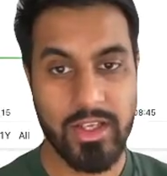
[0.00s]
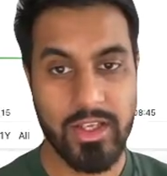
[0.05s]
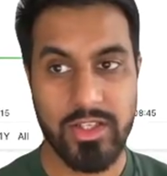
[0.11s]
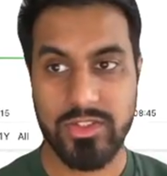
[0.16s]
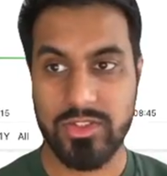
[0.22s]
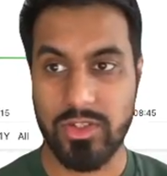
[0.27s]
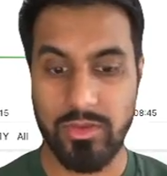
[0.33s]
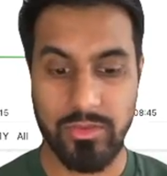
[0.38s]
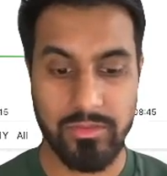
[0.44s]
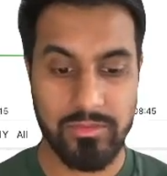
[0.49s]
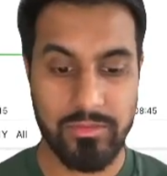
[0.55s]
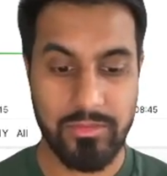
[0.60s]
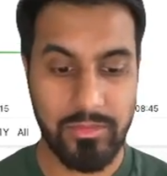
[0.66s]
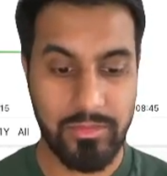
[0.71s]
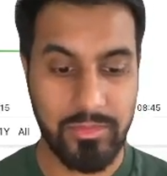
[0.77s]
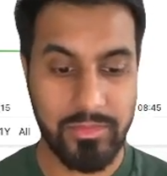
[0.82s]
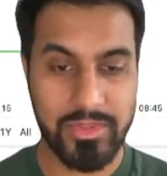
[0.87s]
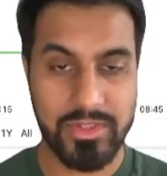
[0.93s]
So
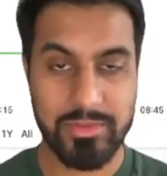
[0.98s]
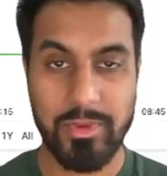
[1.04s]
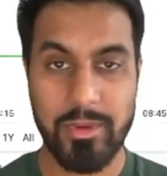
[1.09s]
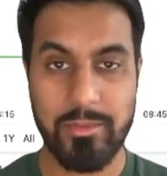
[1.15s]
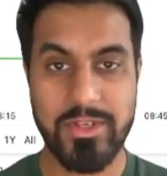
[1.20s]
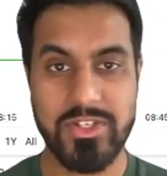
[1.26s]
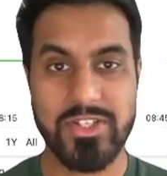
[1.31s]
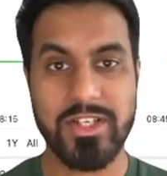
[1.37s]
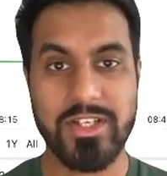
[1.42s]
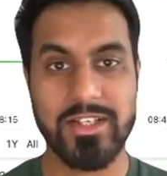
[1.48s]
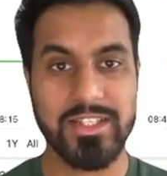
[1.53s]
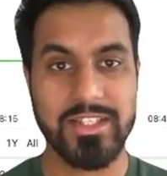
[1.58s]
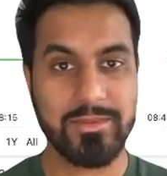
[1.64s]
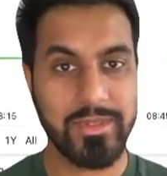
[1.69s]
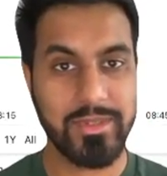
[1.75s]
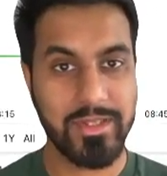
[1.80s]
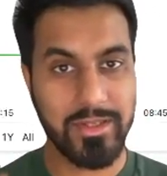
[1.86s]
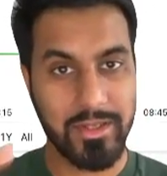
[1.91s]
that's pretty much it. It's
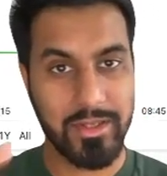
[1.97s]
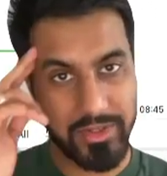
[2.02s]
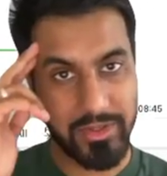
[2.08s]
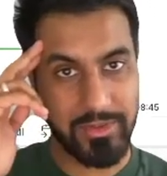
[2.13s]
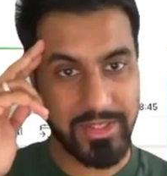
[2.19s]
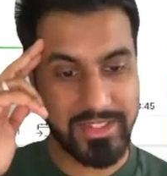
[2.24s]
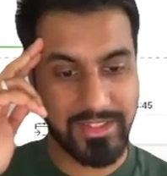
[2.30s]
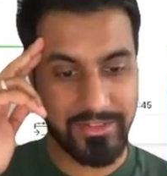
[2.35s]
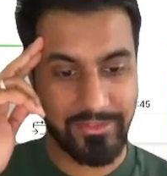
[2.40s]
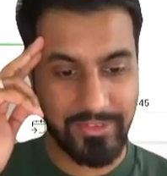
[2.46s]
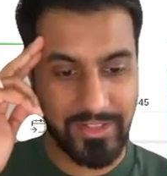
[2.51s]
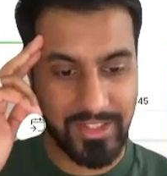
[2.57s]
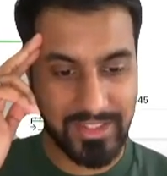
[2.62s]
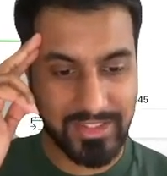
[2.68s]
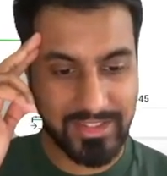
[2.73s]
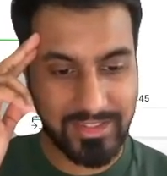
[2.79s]
been your boy, Waste FX.